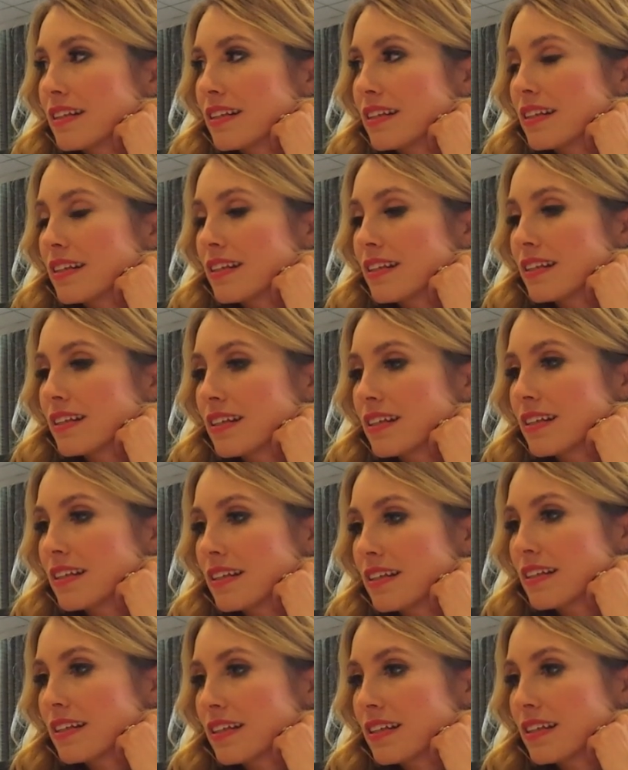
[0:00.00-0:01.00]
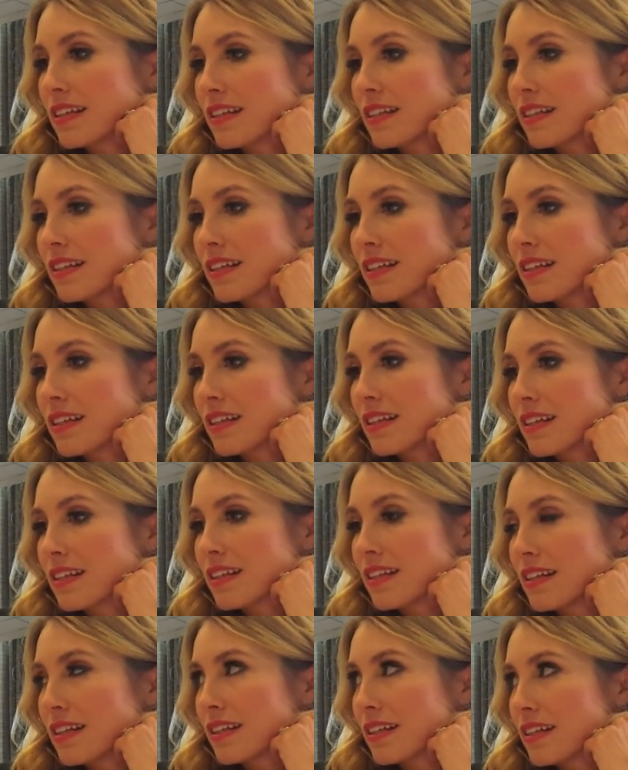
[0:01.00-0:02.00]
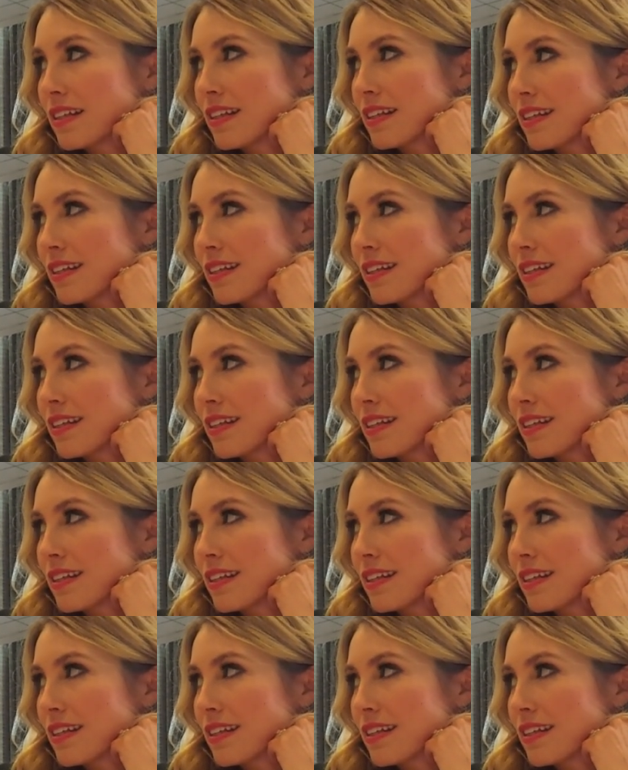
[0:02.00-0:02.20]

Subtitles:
(not speaking)